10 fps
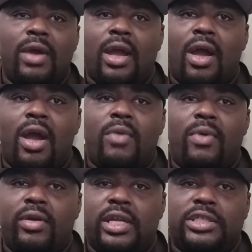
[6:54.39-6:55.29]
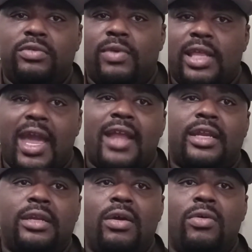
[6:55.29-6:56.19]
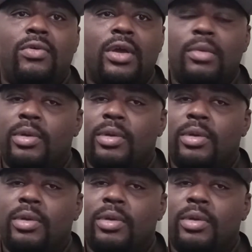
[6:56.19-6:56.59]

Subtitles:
What hard work did you really have to do